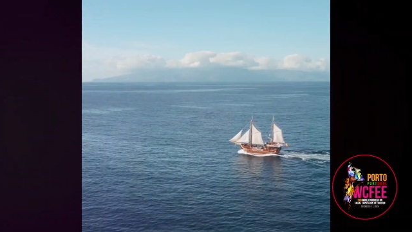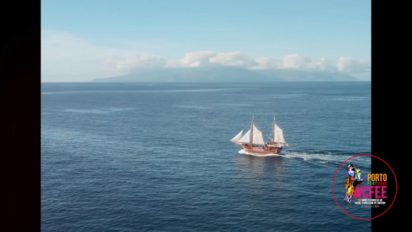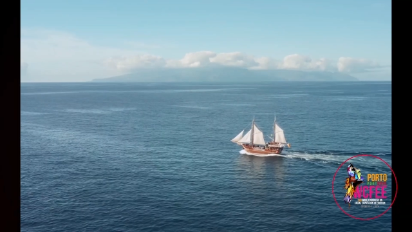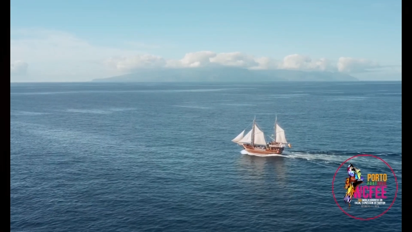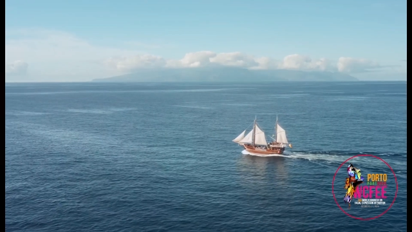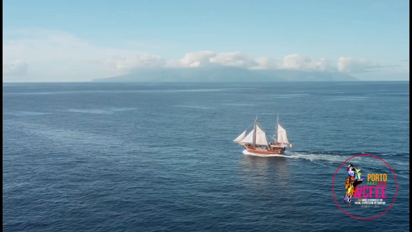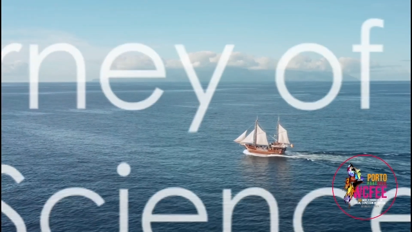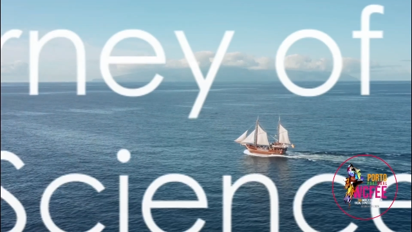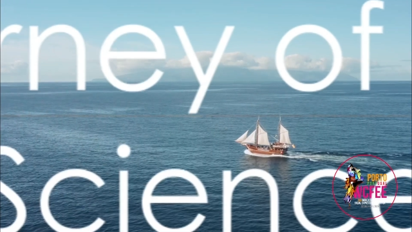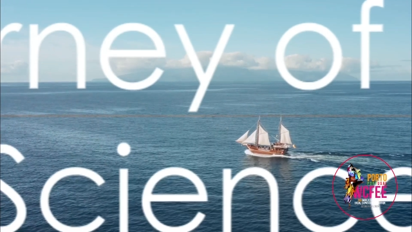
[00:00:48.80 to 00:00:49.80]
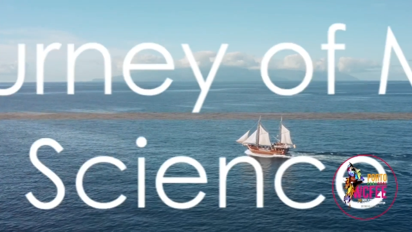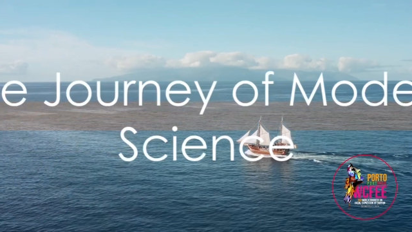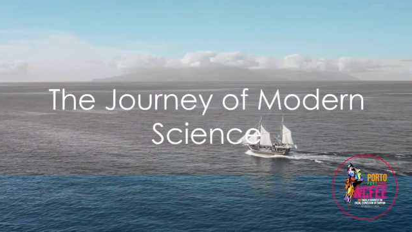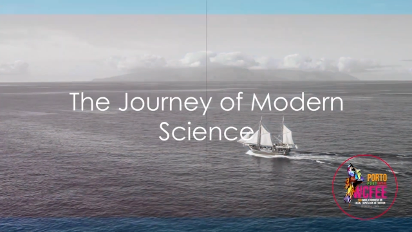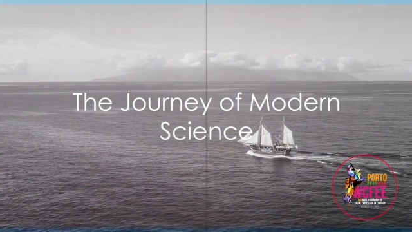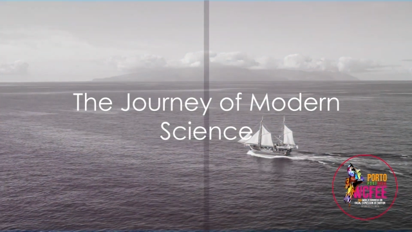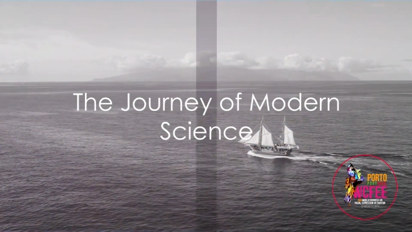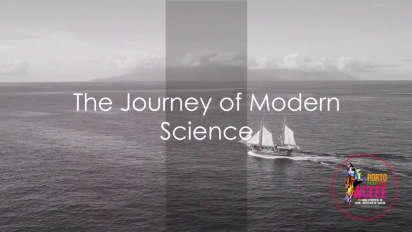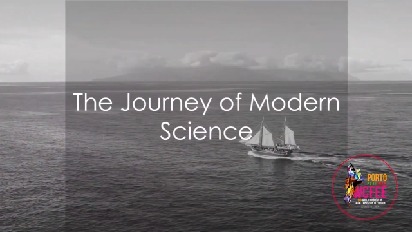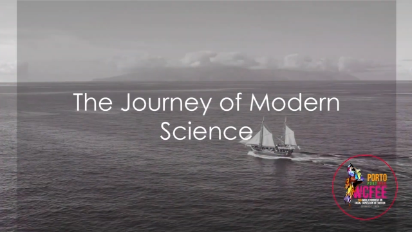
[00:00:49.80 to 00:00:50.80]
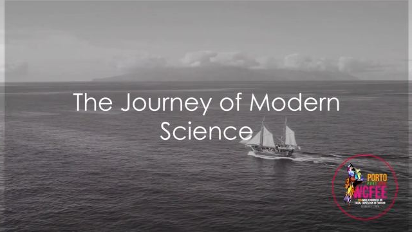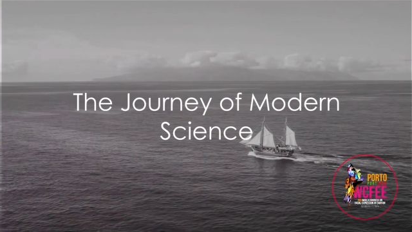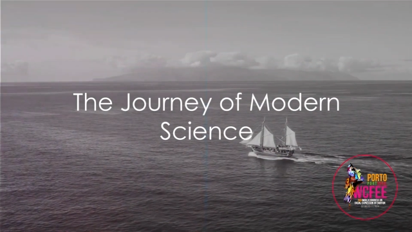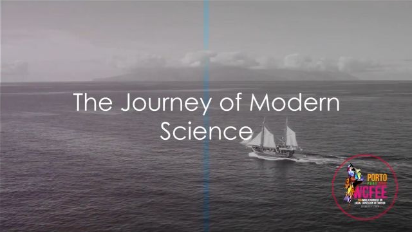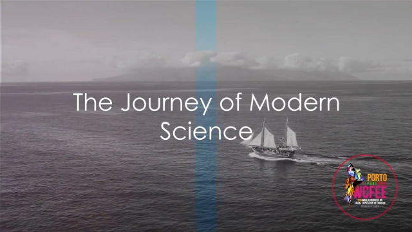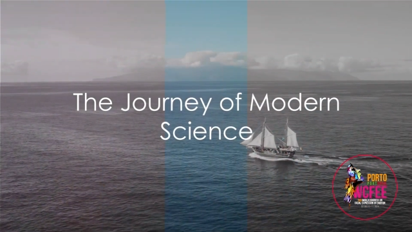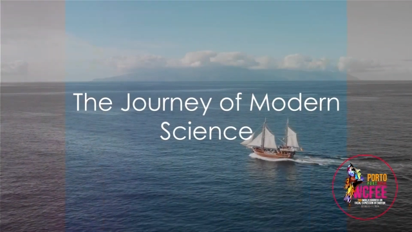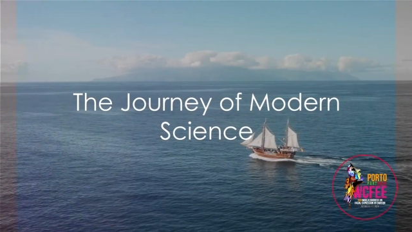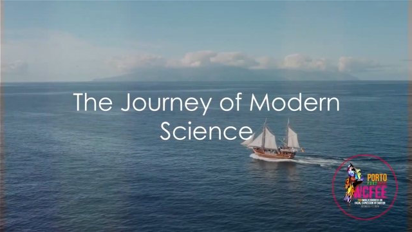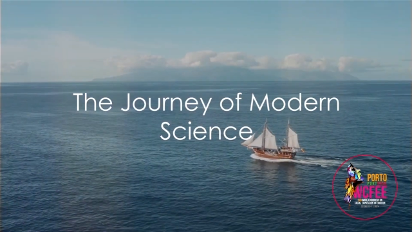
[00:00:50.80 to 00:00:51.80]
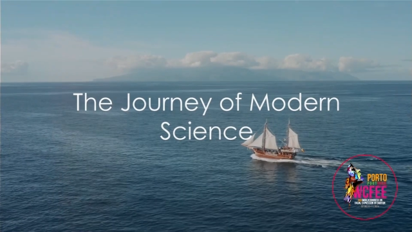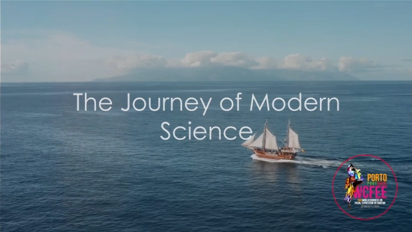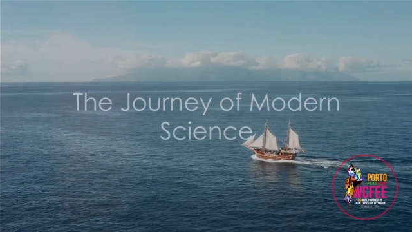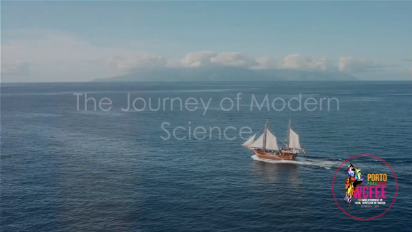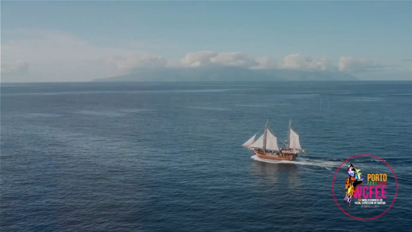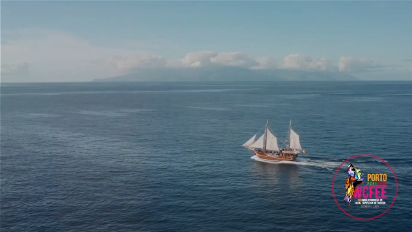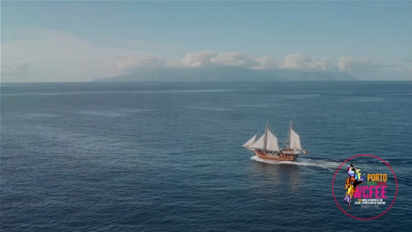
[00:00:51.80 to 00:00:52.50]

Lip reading: No face is visible, so there are no lips to read.